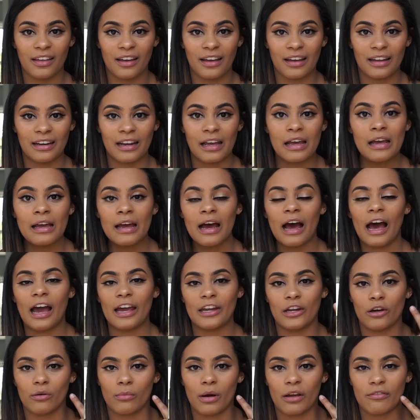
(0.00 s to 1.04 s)
that
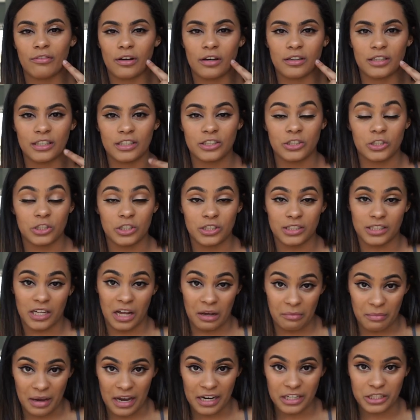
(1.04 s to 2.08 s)
I know my foundation does
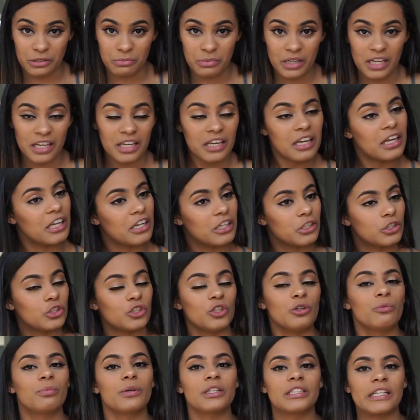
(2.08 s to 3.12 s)
not match me. It is
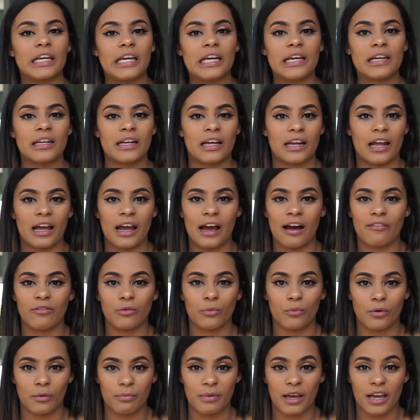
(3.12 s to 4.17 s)
super tan and I
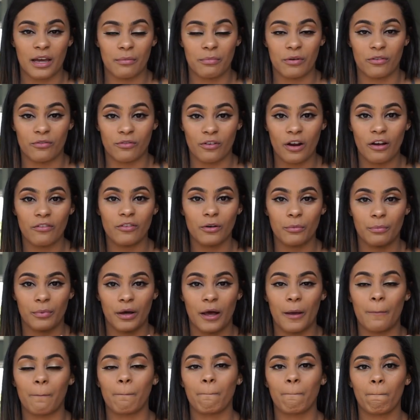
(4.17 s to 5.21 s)
haven't worn makeup in forever,
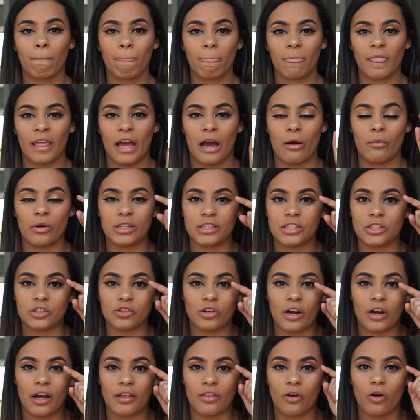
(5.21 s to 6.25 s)
but I wanted to
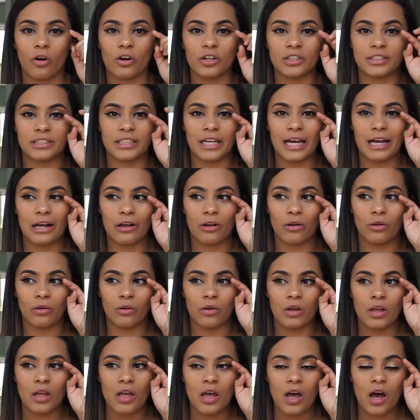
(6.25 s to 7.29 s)
try the
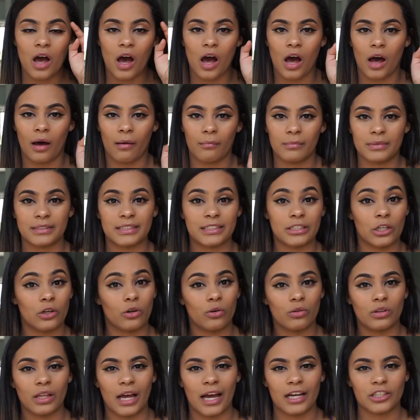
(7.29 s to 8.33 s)
Ardell um,
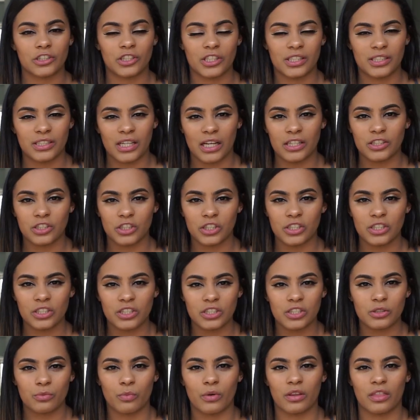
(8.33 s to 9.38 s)
single lash
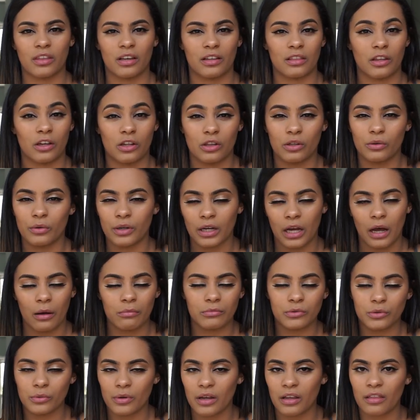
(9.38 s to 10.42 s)
extensions with like the glue it
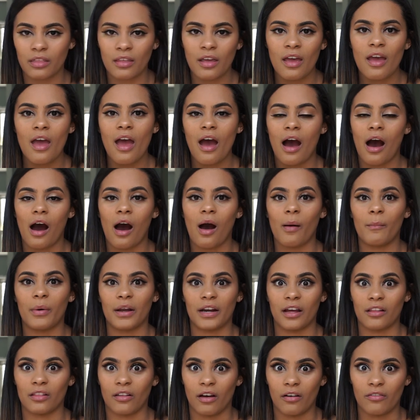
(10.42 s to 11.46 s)
comes with. Um,
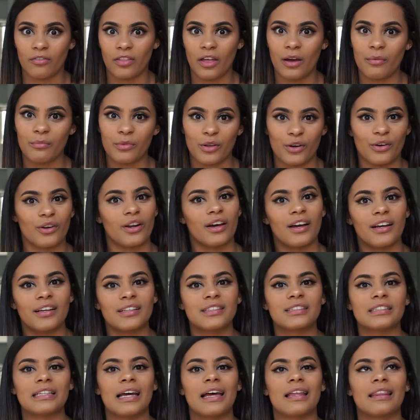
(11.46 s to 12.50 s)
and I love them. They're
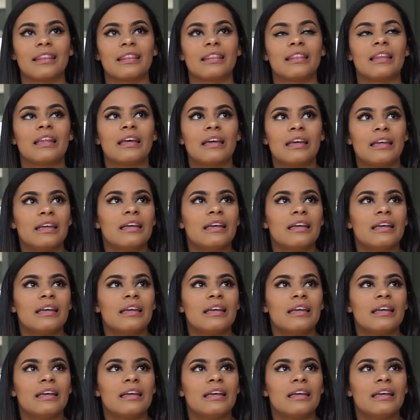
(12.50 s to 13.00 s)
nice and